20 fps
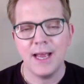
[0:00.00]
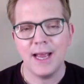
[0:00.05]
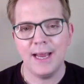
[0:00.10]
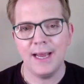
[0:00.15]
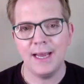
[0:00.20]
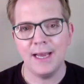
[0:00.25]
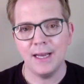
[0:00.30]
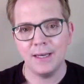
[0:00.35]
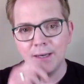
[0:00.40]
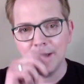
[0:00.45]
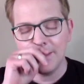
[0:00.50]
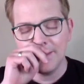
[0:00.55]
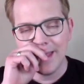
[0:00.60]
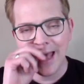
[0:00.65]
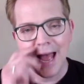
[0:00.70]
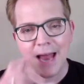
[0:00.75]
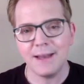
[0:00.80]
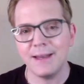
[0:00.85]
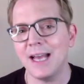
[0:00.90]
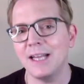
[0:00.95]
and
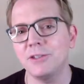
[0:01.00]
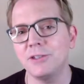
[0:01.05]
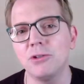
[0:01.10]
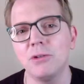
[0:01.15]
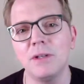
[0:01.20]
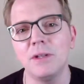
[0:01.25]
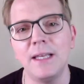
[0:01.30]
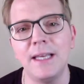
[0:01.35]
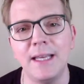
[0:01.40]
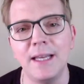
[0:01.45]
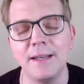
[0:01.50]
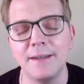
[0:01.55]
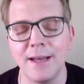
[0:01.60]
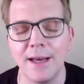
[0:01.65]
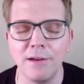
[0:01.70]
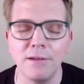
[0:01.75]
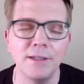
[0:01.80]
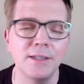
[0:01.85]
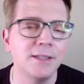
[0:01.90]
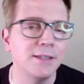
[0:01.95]
that naturally
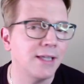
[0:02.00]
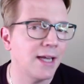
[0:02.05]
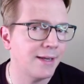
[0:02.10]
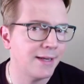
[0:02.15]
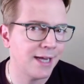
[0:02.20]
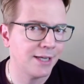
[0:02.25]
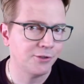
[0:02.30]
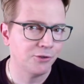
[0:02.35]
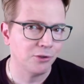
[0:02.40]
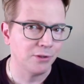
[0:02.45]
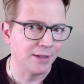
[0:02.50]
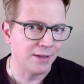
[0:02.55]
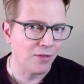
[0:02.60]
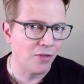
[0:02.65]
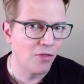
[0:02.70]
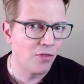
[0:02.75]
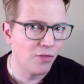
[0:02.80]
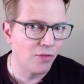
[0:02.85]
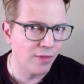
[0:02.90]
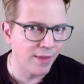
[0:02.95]
not only does that naturally
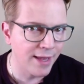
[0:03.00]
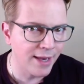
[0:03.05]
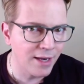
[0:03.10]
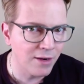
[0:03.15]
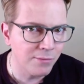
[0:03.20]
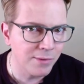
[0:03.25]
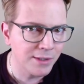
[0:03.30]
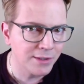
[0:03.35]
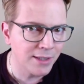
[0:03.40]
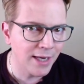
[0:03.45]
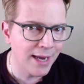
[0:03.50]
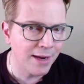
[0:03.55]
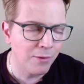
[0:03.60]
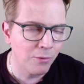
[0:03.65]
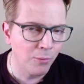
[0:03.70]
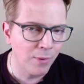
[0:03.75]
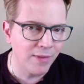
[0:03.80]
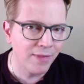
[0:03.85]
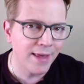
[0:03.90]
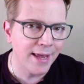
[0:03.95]
thin which
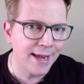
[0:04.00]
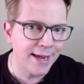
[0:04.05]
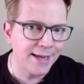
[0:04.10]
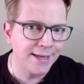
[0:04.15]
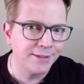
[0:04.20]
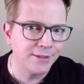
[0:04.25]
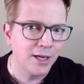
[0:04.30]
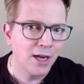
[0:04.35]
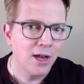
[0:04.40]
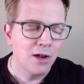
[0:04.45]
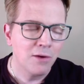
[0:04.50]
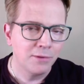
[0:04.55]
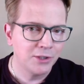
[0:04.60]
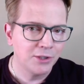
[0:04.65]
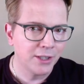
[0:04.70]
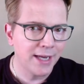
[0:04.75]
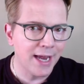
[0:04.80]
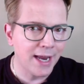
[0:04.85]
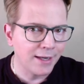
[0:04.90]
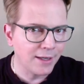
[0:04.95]
with age which
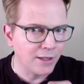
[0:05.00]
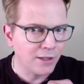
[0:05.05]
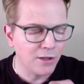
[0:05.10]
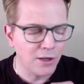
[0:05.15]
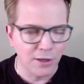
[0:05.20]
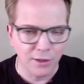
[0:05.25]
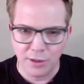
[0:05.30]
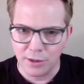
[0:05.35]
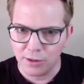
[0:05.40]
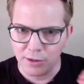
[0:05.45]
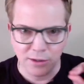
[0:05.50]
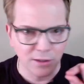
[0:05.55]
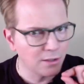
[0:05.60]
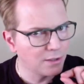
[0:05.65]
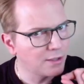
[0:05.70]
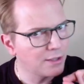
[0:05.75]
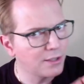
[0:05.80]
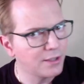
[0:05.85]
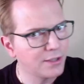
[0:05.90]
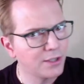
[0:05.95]
again you're you're
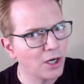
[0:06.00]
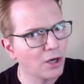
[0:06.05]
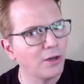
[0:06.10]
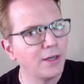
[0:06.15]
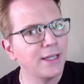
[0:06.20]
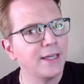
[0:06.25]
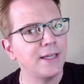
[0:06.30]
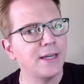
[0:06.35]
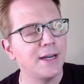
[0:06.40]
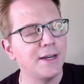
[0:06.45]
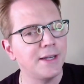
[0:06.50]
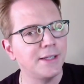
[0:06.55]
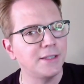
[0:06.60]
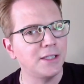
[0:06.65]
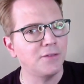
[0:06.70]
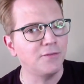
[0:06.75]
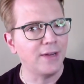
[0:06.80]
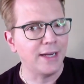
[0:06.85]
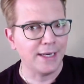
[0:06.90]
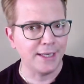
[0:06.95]
starting at a
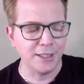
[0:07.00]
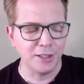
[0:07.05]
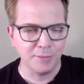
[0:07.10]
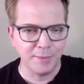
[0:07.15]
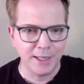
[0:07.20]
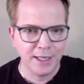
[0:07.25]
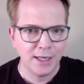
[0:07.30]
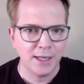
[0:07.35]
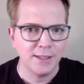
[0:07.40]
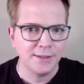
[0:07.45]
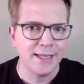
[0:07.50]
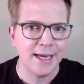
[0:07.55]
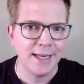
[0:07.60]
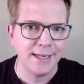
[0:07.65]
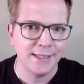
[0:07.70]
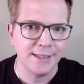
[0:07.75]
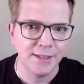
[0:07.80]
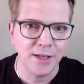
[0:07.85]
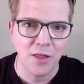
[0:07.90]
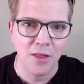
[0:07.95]
disadvantage because that
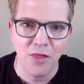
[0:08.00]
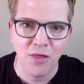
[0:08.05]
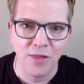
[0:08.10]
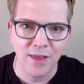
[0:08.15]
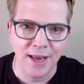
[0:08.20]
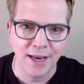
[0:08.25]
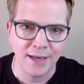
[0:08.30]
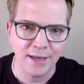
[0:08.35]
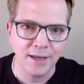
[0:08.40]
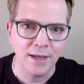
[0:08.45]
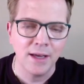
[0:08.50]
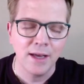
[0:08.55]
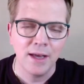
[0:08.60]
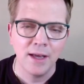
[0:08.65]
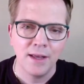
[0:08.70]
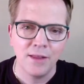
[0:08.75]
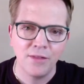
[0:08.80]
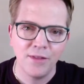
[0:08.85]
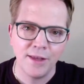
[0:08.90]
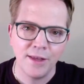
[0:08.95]
is thin
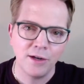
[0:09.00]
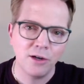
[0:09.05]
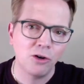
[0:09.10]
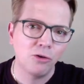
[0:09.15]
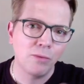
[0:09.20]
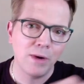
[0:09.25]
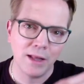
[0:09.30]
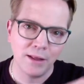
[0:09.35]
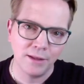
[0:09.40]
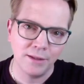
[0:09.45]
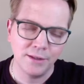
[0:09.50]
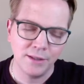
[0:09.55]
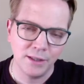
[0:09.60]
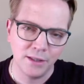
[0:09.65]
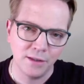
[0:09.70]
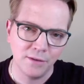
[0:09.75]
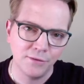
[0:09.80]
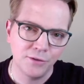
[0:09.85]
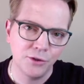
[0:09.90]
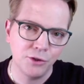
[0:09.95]
thinner
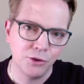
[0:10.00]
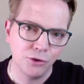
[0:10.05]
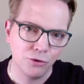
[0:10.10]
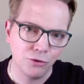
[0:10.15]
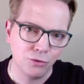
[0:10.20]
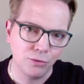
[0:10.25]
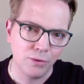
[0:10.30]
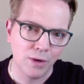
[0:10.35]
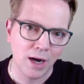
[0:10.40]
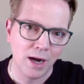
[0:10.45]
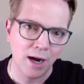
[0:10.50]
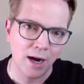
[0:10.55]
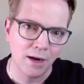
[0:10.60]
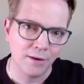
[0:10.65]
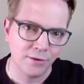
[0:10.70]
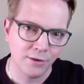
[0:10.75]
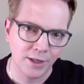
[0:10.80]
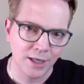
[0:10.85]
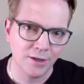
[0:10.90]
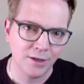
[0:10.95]
relative to
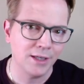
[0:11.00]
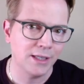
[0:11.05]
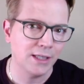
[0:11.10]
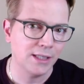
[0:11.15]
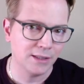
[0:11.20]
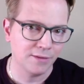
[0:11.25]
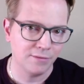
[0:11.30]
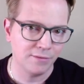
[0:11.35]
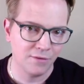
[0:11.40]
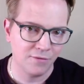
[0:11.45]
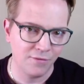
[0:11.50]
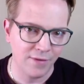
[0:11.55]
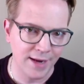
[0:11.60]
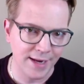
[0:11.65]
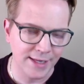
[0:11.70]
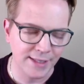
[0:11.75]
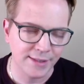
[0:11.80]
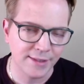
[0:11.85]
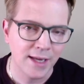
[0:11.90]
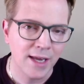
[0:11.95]
other areas of the
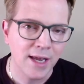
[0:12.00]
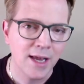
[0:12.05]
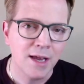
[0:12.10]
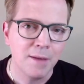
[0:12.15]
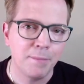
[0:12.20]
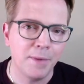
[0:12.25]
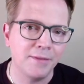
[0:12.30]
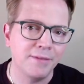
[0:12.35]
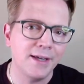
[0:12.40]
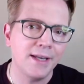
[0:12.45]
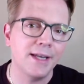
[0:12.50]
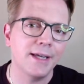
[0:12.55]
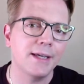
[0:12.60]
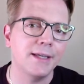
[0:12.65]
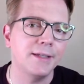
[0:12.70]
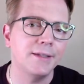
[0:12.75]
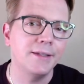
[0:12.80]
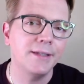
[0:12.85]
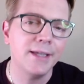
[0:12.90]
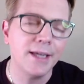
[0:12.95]
face but then it
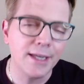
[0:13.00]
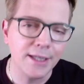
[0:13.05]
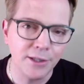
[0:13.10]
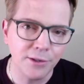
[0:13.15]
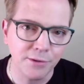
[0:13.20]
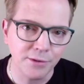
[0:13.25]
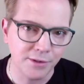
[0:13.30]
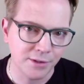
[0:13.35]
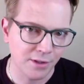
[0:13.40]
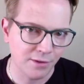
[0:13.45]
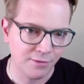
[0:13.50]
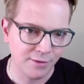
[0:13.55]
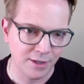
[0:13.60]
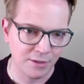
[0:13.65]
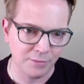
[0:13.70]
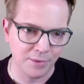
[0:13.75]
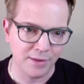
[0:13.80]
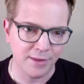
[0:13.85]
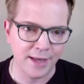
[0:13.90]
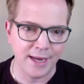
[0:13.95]
continues to
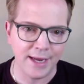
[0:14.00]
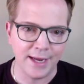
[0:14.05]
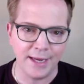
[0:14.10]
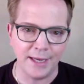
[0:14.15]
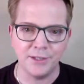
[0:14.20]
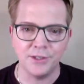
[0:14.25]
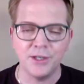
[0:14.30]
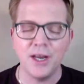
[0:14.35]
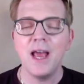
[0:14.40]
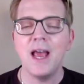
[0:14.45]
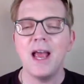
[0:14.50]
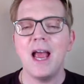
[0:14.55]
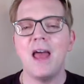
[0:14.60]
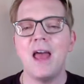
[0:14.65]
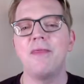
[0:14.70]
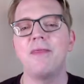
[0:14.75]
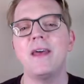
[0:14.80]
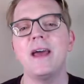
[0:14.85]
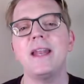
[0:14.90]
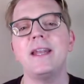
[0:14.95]
thin with age
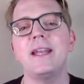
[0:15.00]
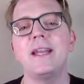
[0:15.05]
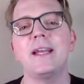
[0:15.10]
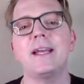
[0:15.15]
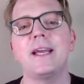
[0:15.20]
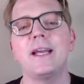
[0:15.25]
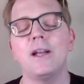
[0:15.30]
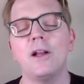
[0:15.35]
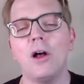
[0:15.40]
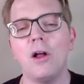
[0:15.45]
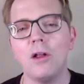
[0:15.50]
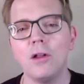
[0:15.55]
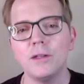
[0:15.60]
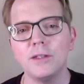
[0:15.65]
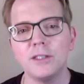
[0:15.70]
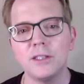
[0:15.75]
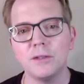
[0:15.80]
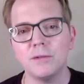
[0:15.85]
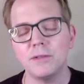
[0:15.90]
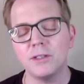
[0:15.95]
and then it can
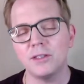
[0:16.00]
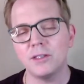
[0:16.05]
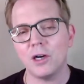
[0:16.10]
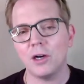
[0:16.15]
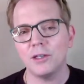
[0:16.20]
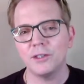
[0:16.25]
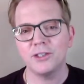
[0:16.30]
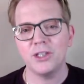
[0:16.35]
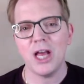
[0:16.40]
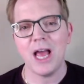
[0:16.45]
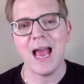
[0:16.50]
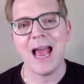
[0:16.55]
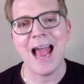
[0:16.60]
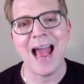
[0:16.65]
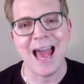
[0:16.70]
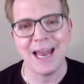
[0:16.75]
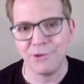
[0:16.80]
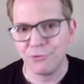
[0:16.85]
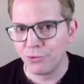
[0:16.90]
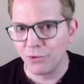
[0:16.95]
also start to
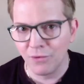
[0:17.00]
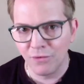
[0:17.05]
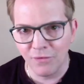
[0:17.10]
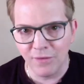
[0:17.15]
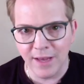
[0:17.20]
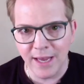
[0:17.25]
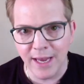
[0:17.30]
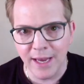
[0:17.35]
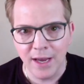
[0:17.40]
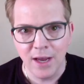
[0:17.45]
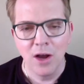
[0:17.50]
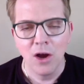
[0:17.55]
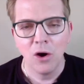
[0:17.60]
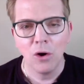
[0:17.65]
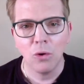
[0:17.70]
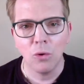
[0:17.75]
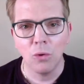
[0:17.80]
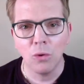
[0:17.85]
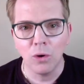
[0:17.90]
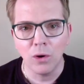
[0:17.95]
atrophy
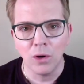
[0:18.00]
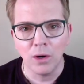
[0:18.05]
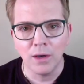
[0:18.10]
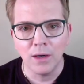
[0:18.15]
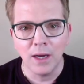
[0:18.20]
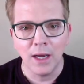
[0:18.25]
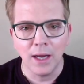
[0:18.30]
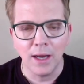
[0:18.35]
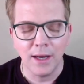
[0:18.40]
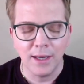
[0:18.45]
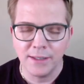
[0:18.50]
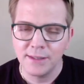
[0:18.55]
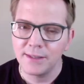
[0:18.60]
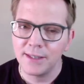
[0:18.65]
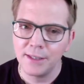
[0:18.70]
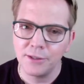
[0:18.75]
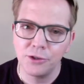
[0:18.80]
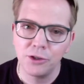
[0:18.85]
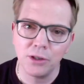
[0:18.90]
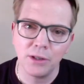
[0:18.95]
or uh,
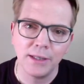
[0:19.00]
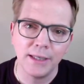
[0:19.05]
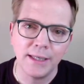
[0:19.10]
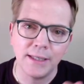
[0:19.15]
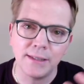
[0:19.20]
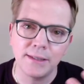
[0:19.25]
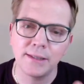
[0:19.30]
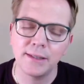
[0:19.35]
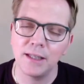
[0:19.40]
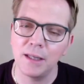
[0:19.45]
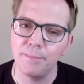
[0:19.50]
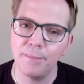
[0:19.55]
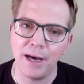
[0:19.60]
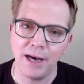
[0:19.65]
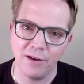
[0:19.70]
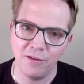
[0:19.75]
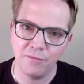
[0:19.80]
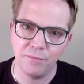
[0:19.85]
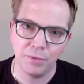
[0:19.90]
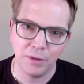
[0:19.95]
essentially slip
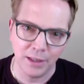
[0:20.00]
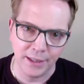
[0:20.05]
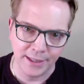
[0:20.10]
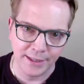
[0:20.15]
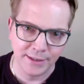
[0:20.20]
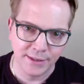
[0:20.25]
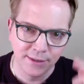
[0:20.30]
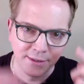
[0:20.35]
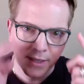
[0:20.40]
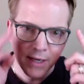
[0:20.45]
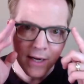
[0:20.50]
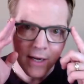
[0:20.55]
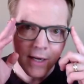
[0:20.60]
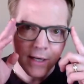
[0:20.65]
out of place.